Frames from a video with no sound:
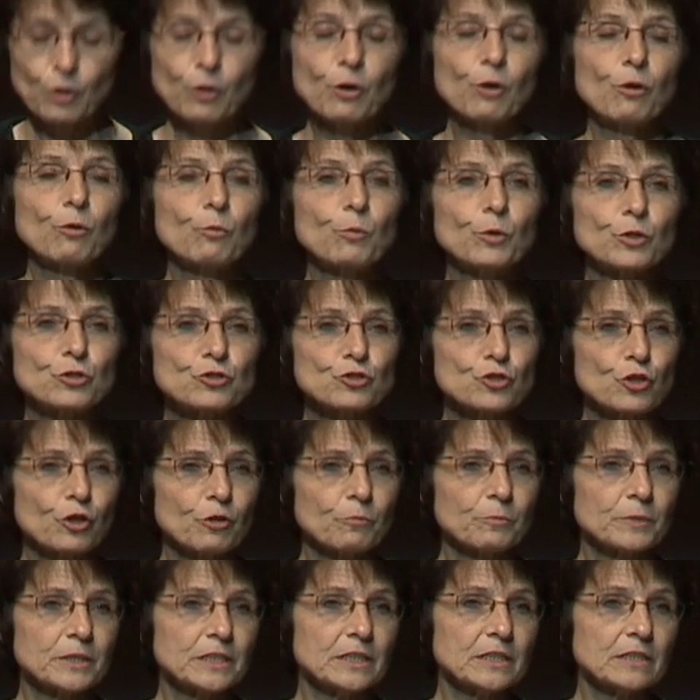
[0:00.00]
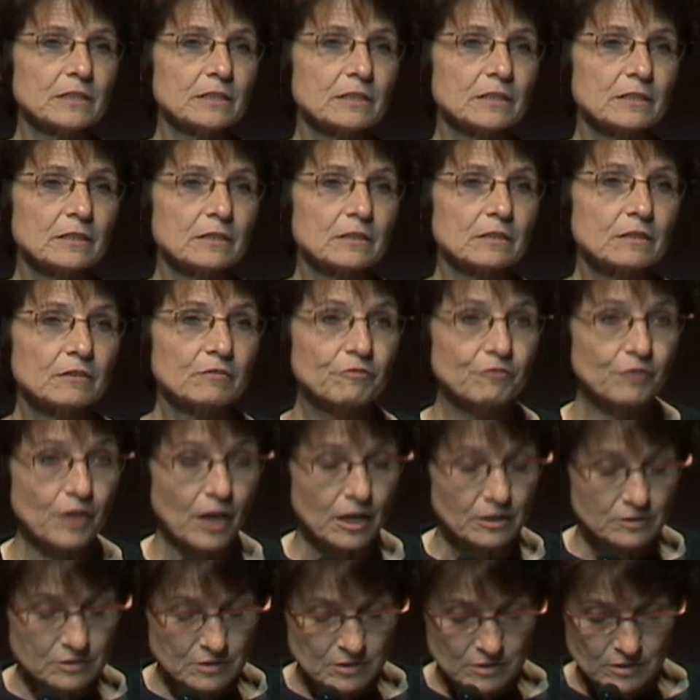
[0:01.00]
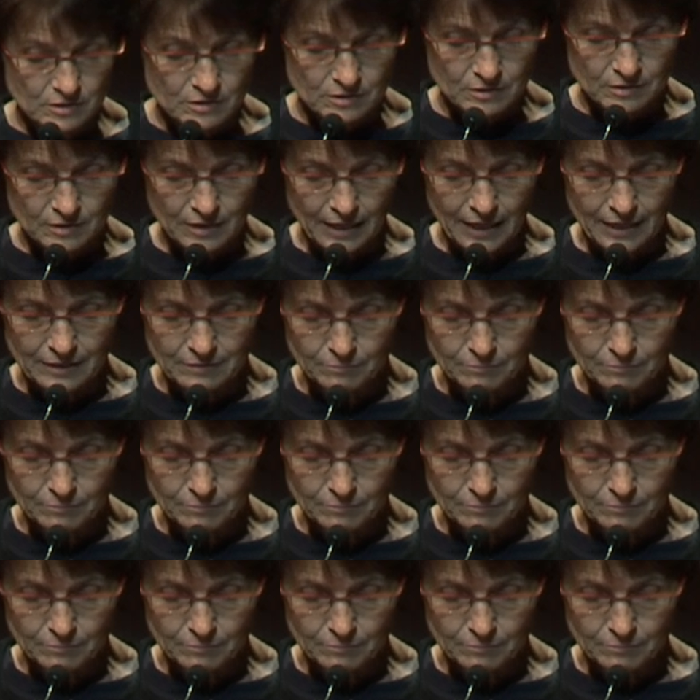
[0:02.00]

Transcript: were Germany, France, and